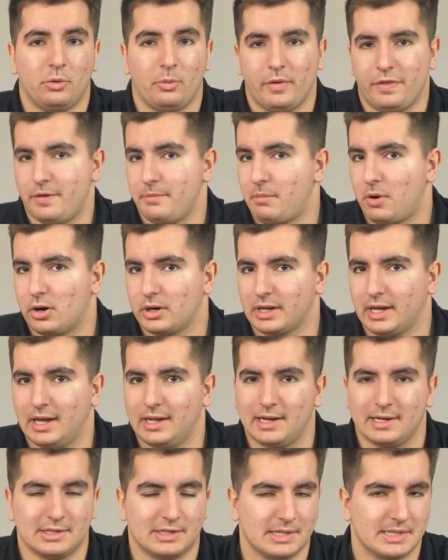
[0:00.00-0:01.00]
with the
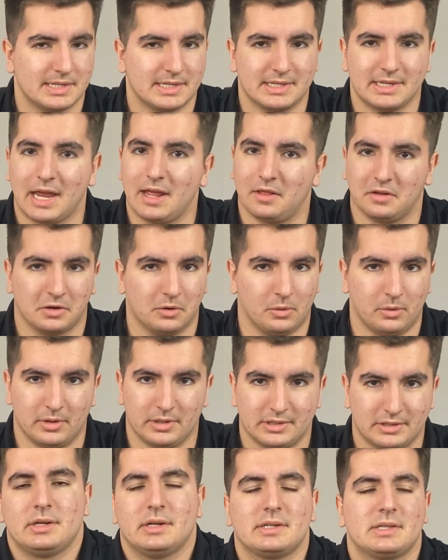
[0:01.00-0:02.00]
market and just stay the
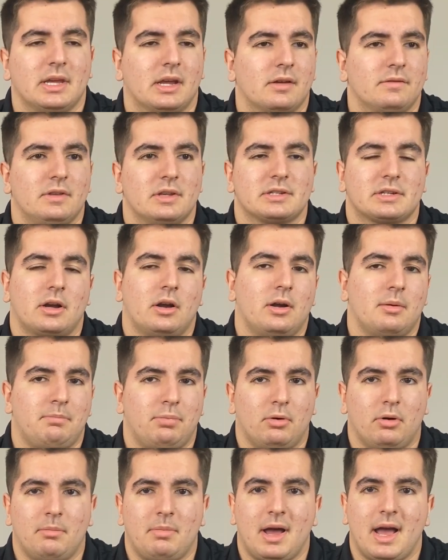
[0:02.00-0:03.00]
course. Just think of this current
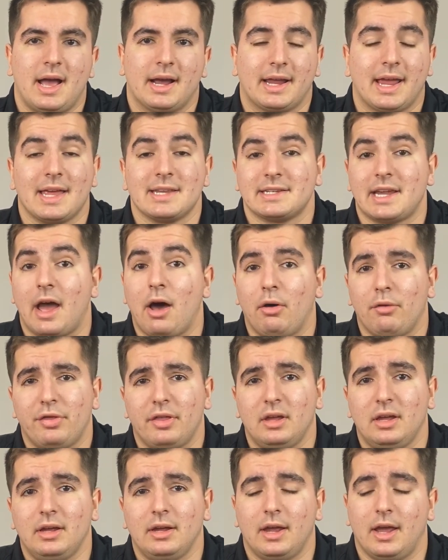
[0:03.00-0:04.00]
pullback as
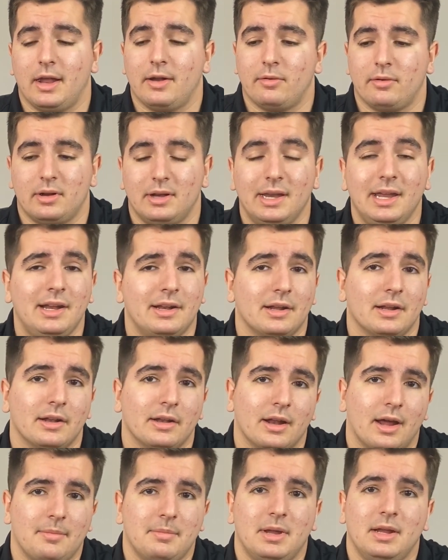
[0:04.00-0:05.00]
healthy and
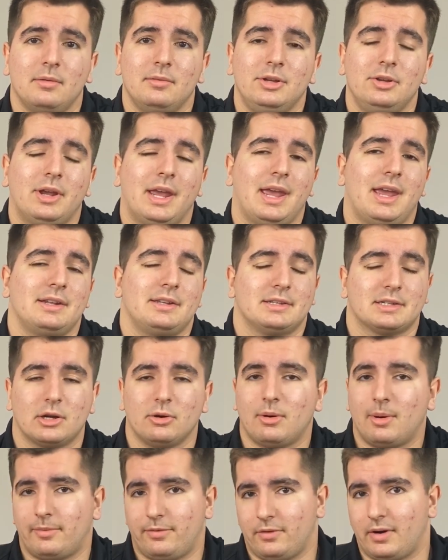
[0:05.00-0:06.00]
needed. I mean, you can't just
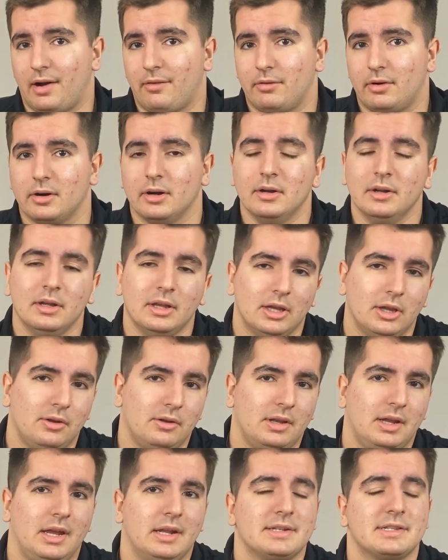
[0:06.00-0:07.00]
go up forever. You
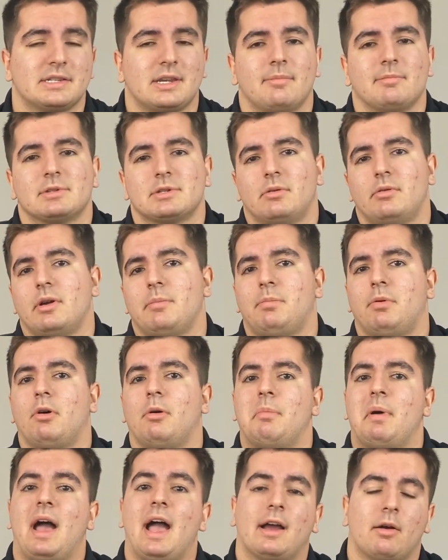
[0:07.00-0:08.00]
need some sort of
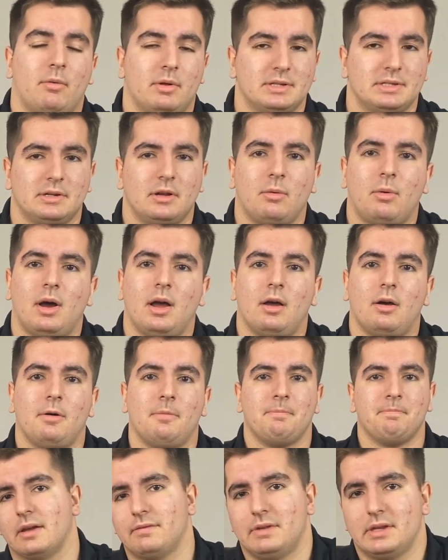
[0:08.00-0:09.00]
pullback once in a
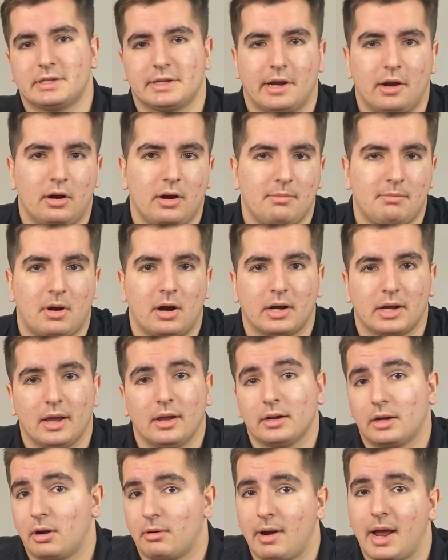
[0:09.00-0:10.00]
while. Think of this current
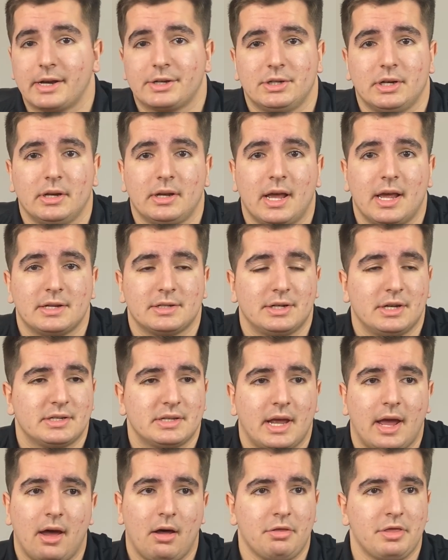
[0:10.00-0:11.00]
market correction as just
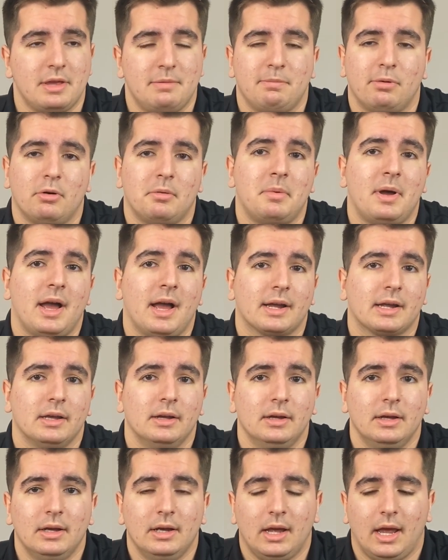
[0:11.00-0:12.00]
a healthy pullback.
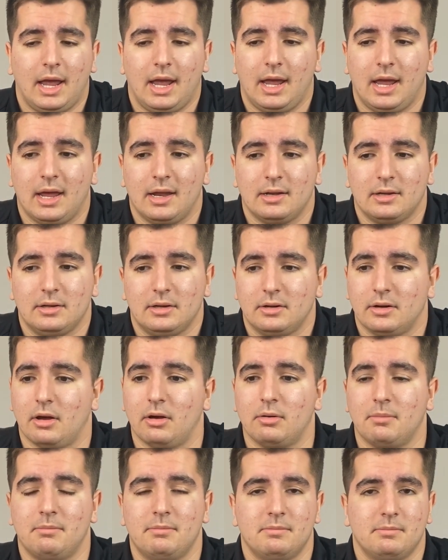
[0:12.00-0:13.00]
And,
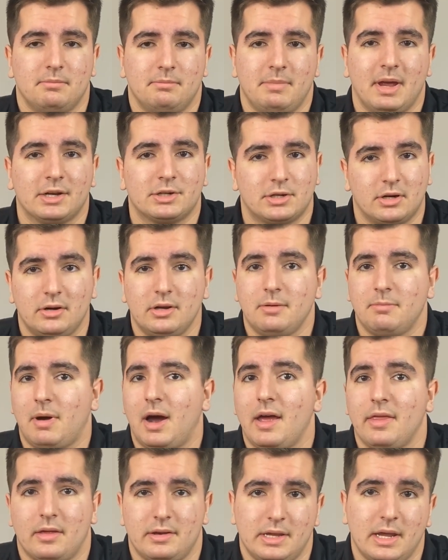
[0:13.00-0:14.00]
make sure you
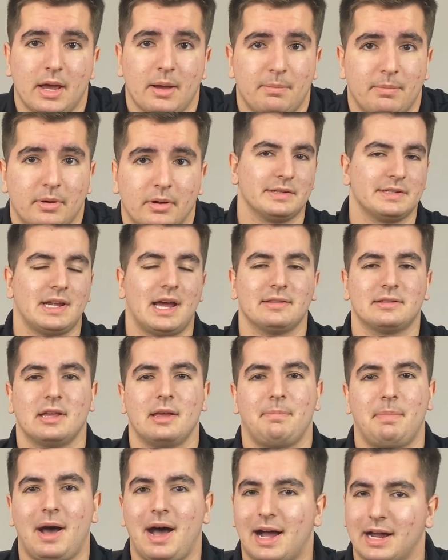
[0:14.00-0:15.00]
buy the dip. It's not the
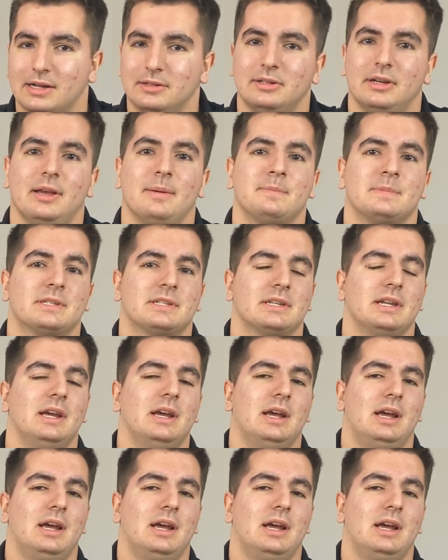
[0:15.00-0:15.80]
apocalypse.